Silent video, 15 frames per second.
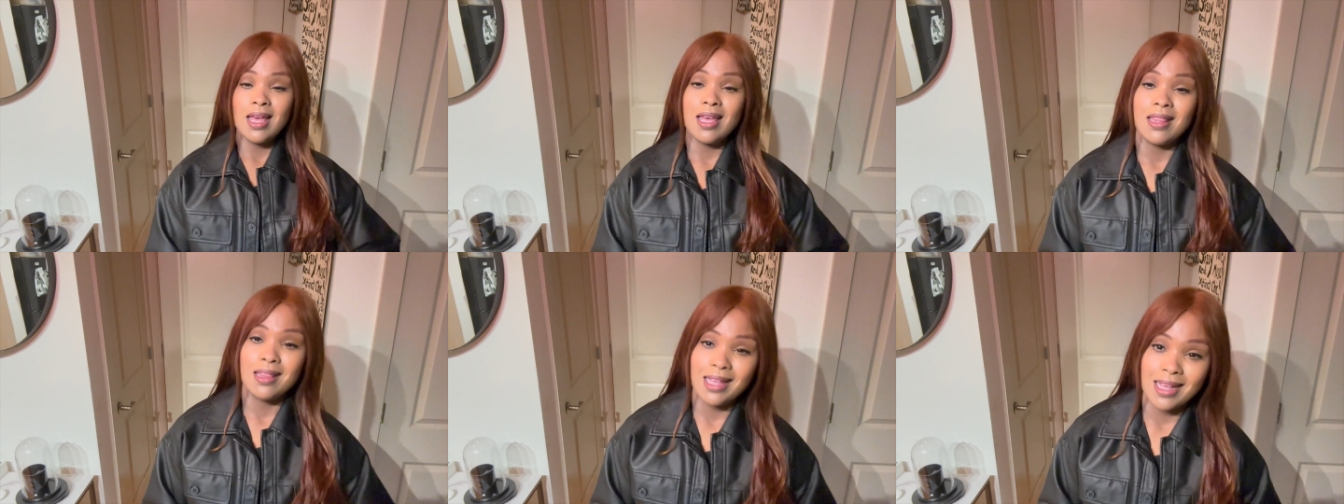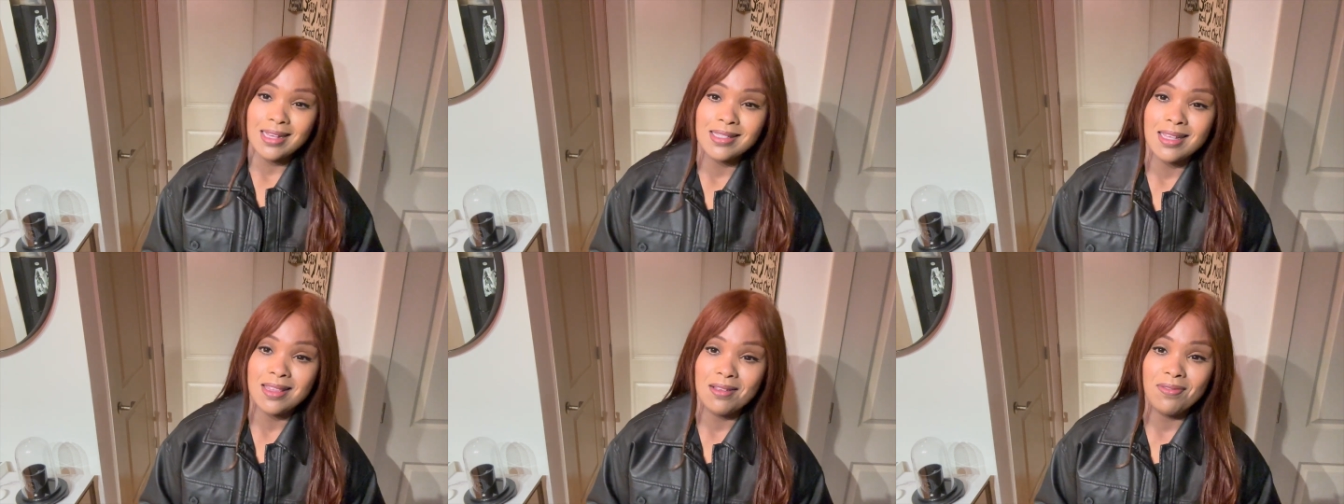And like I
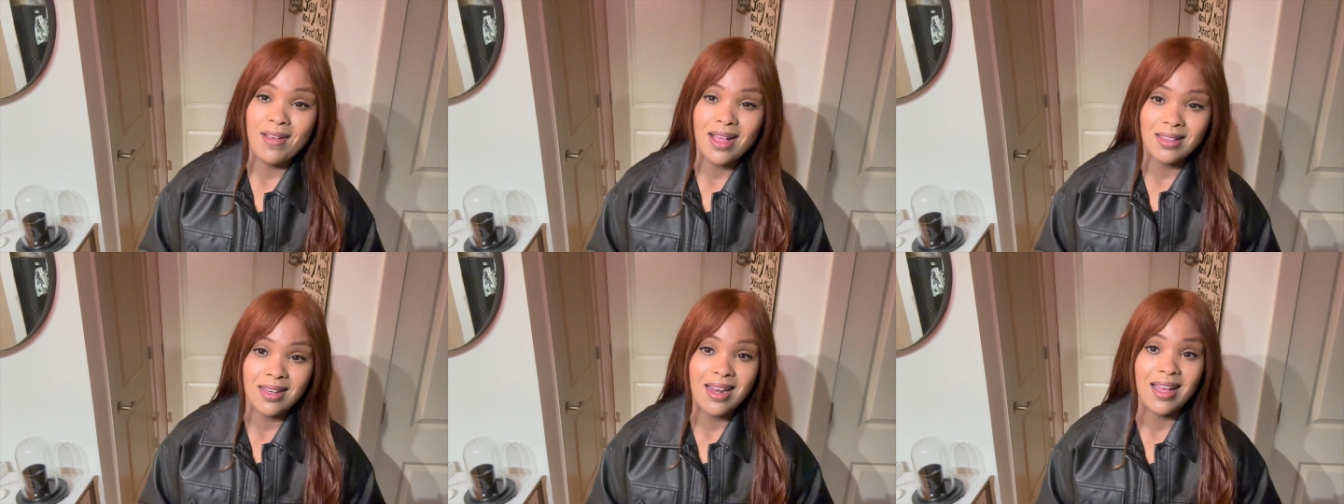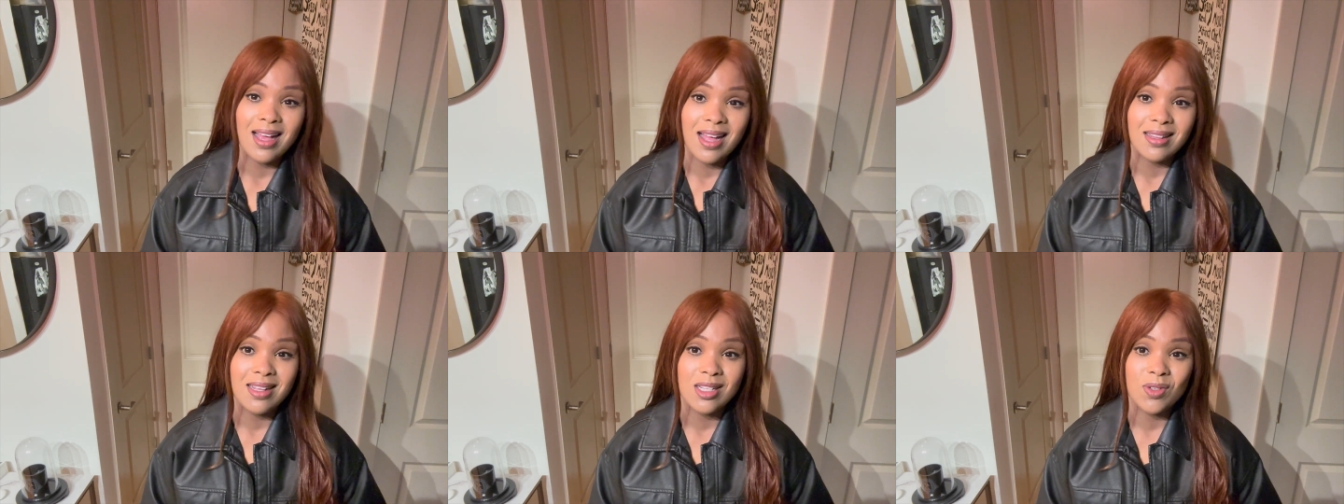said, the fact that I
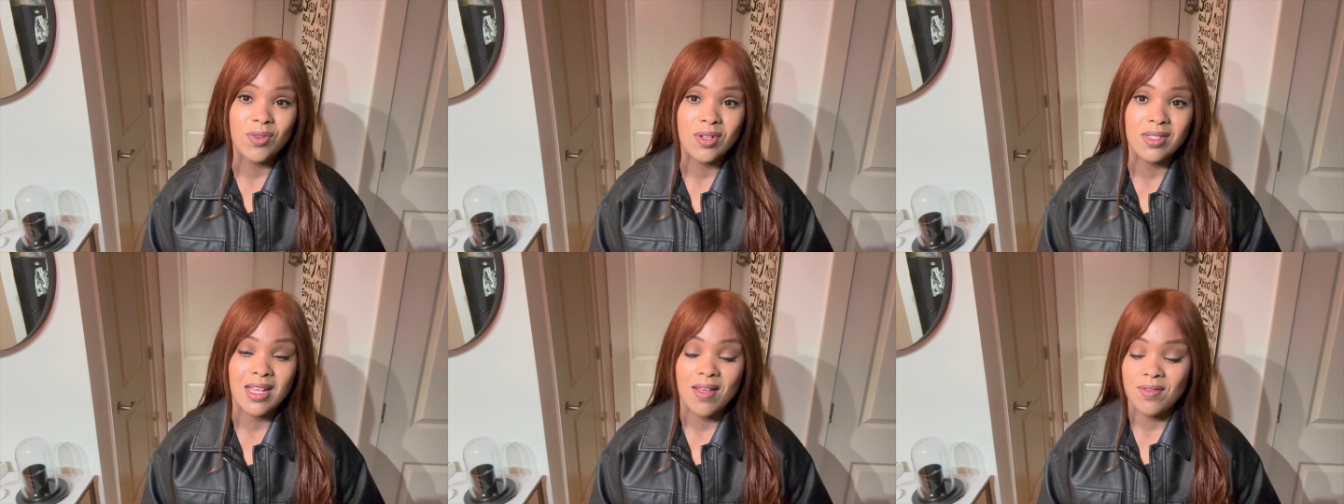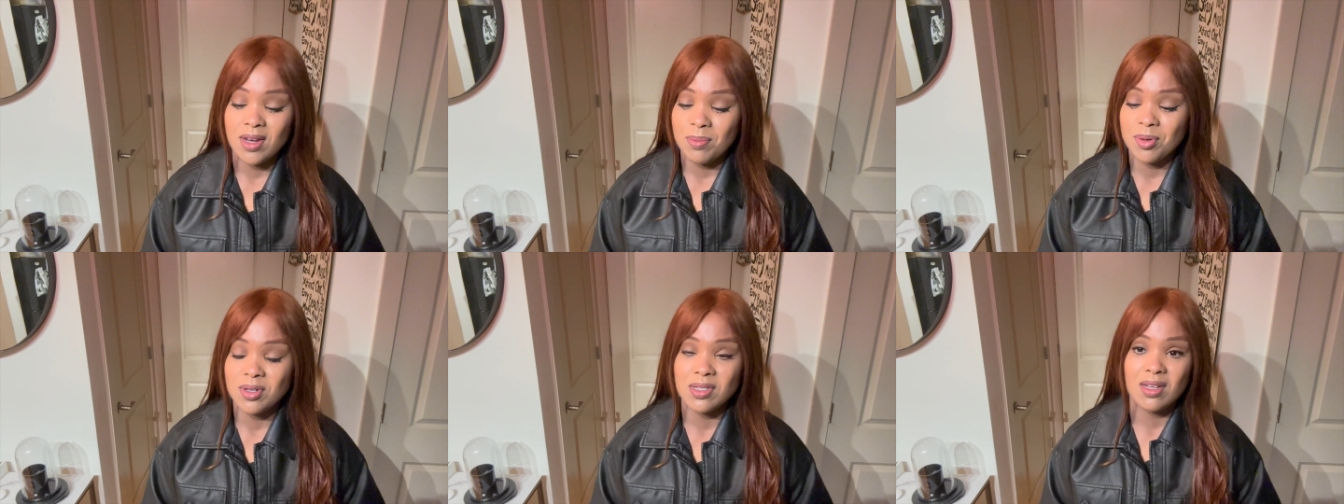got these for
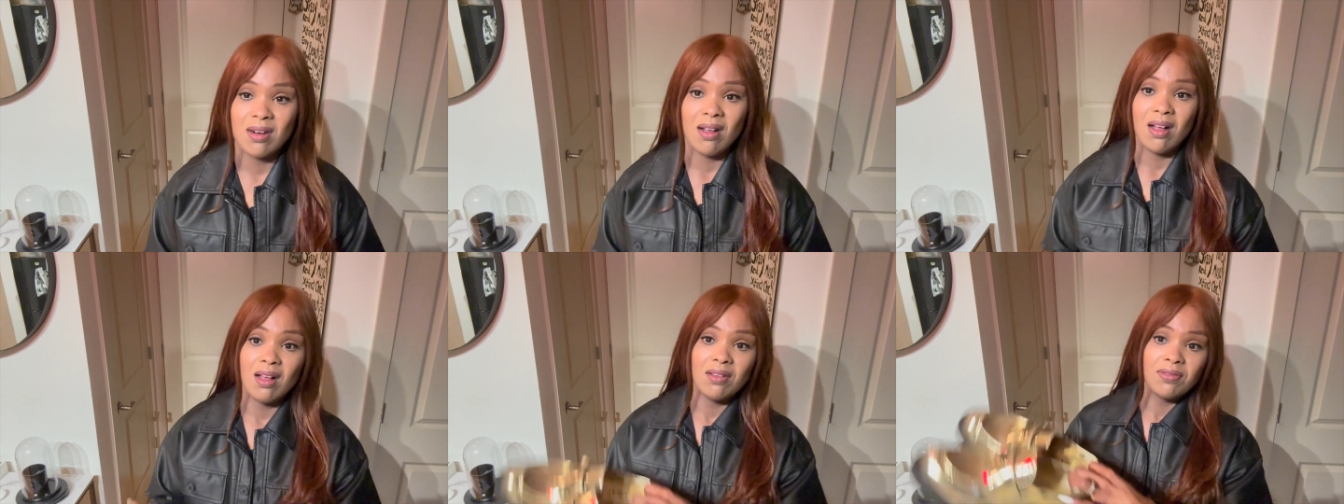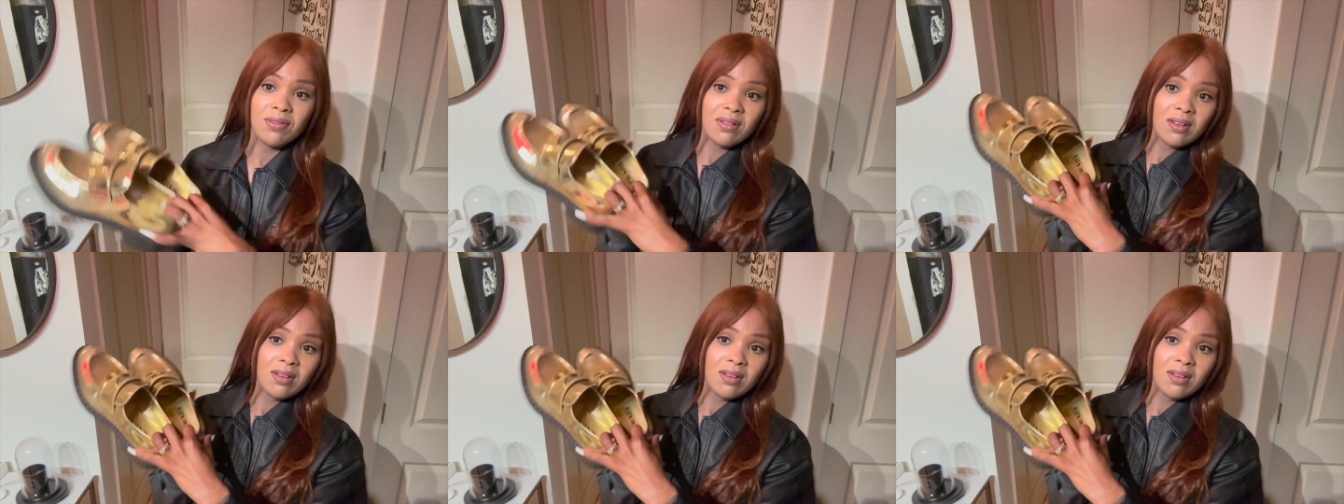70% off,